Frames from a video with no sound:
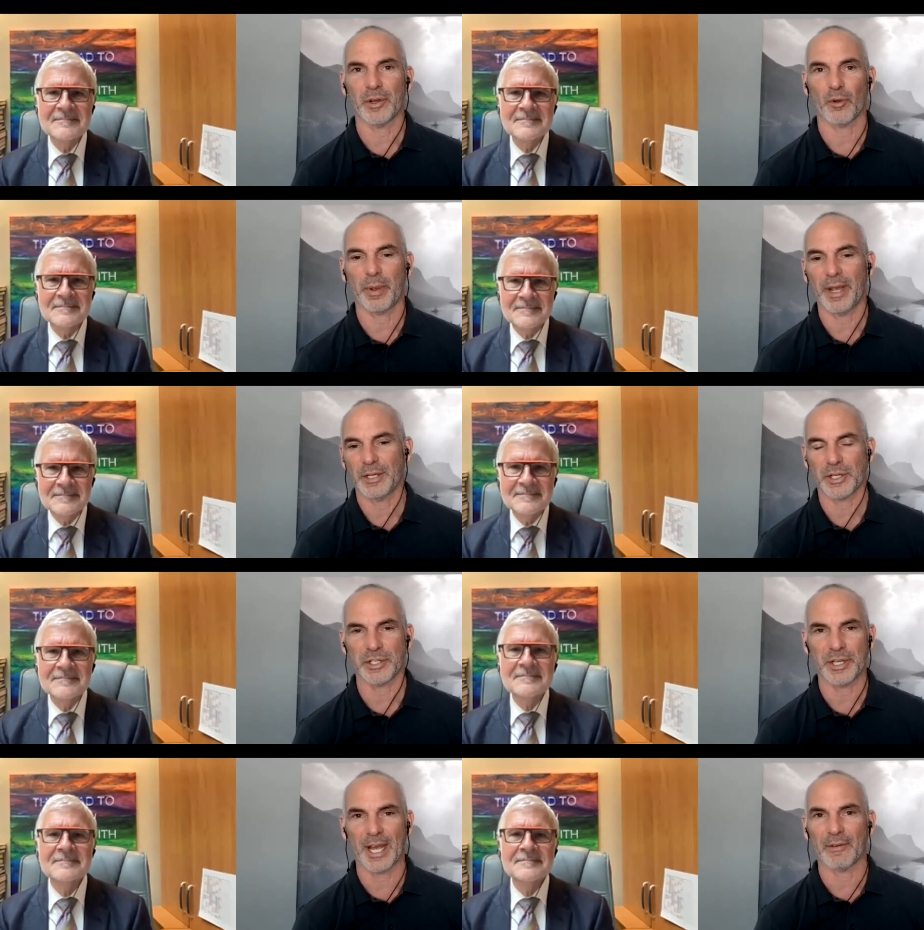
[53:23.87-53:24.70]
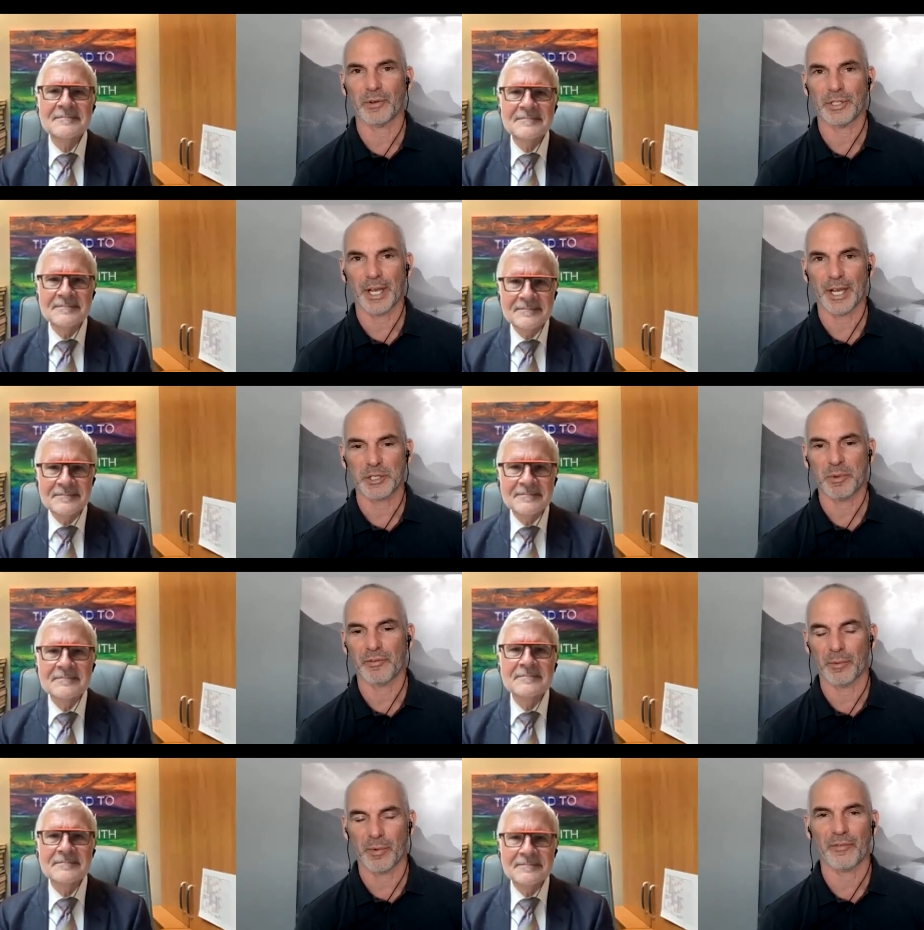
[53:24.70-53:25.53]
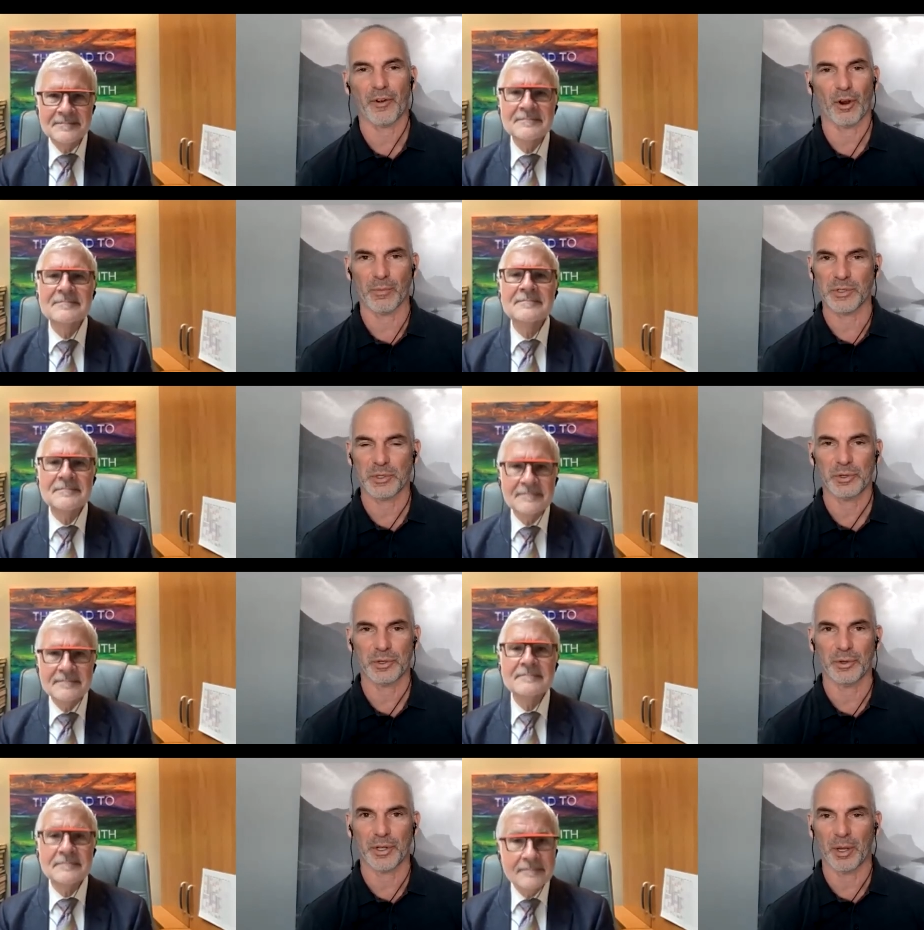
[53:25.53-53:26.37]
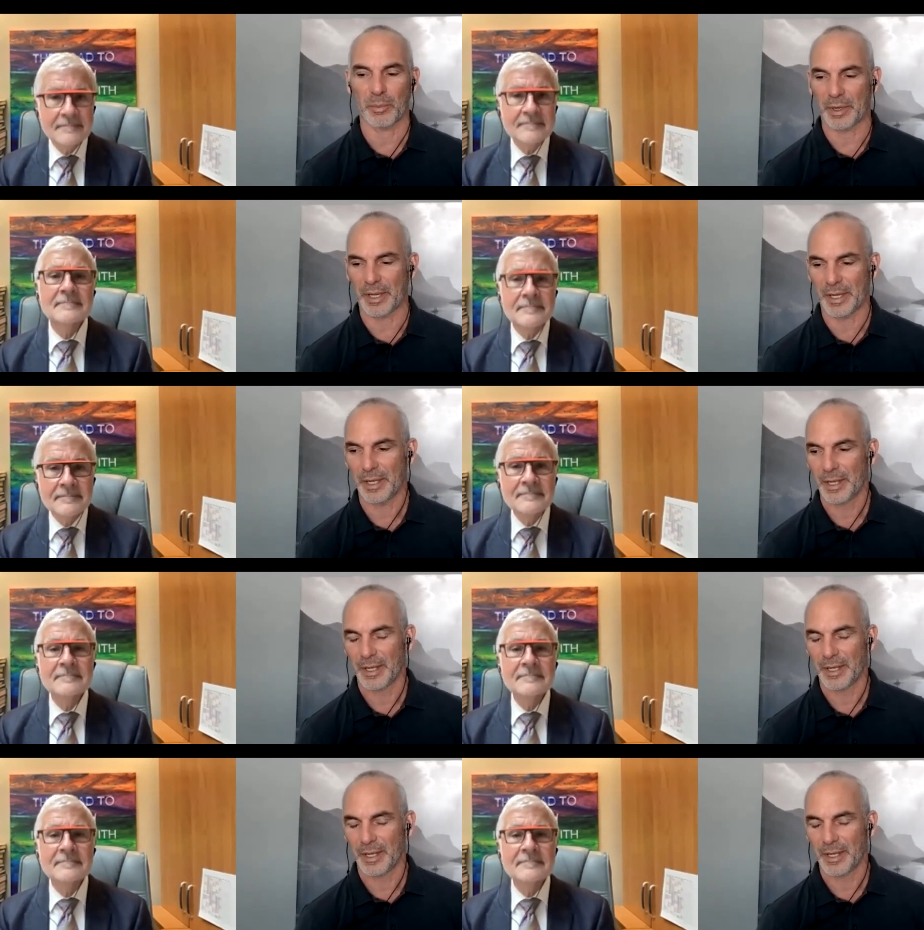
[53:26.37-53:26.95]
Speaker 1: other page is an advertisement from a pharmaceutical company.